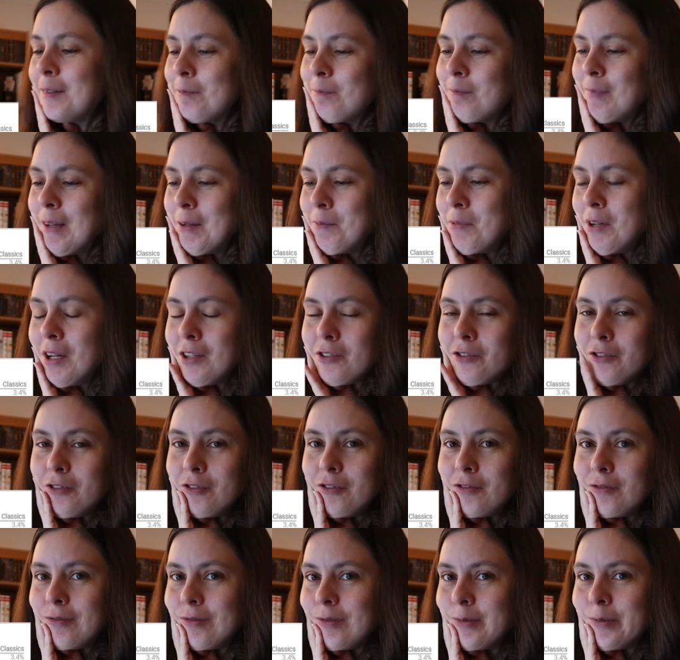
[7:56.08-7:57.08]
maybe I
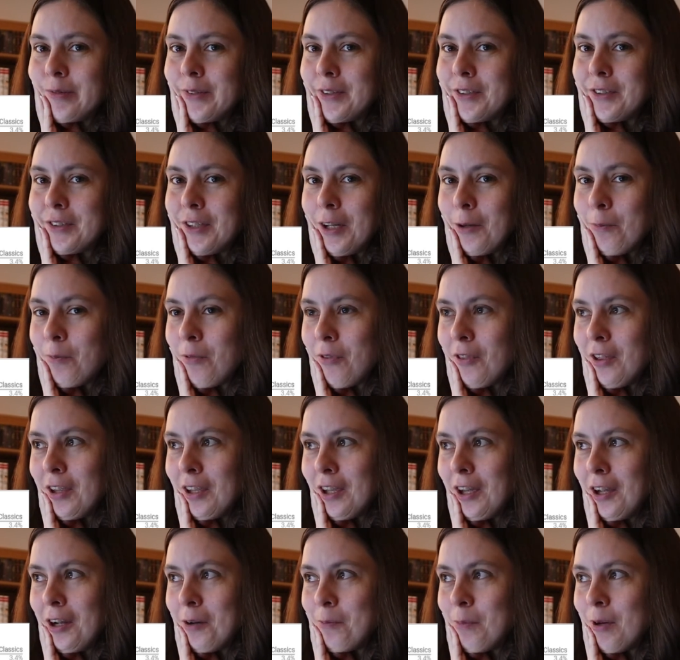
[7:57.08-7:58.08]
should stop
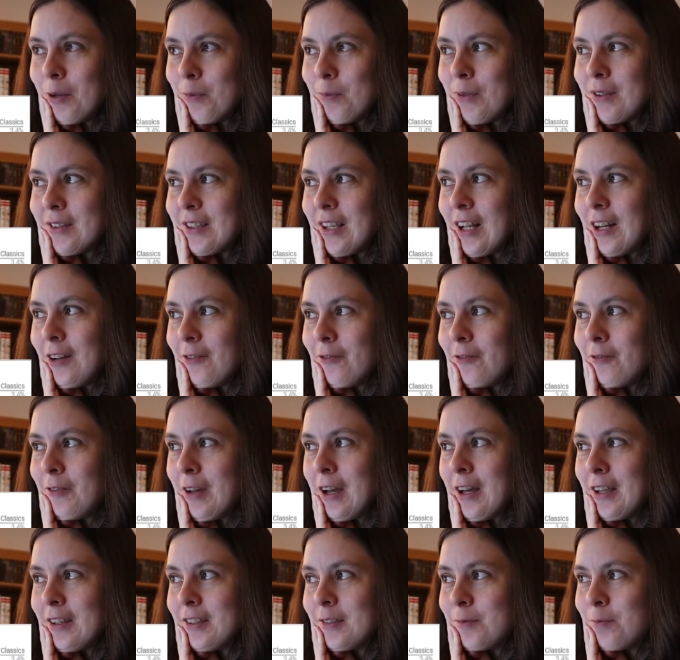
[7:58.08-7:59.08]
thinking about myself
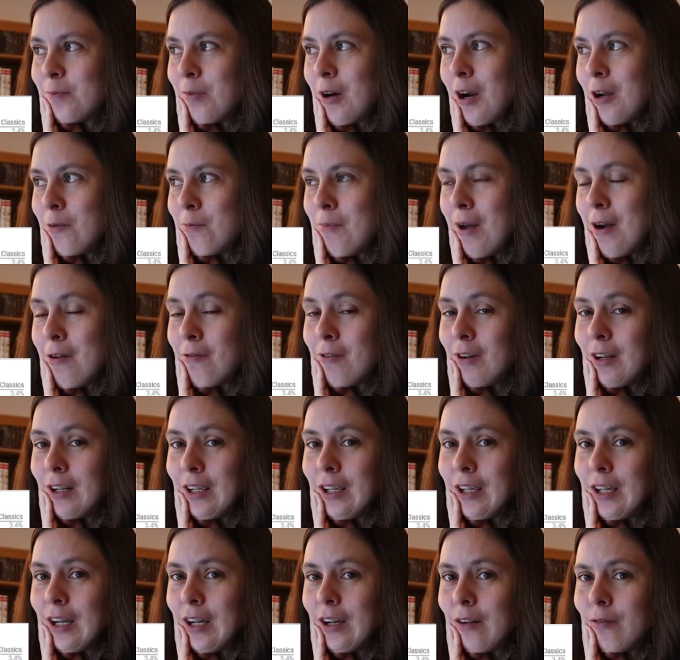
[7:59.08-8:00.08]
as
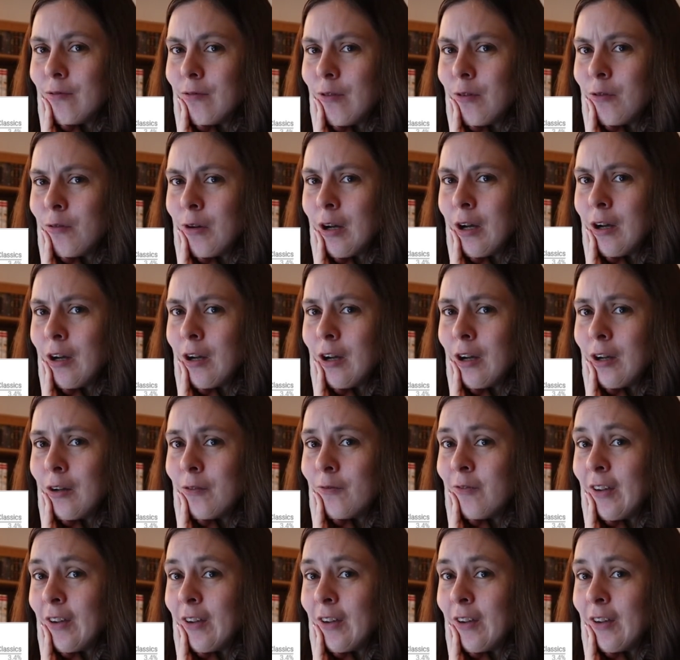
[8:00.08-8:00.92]
primarily a